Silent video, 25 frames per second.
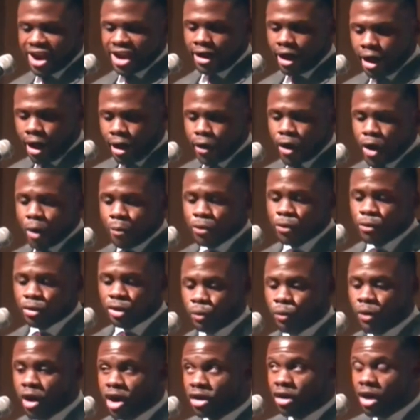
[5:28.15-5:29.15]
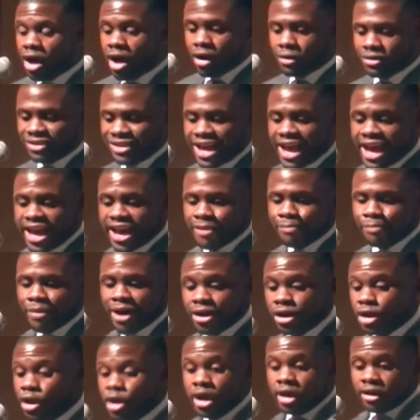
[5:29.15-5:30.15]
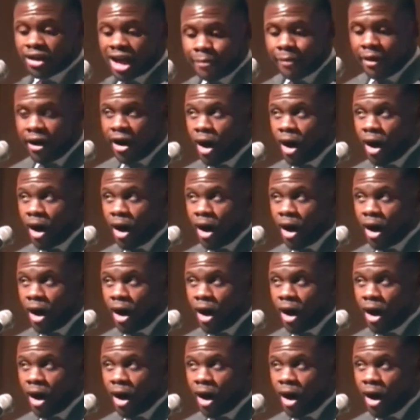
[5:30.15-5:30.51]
at home who would work all day, but come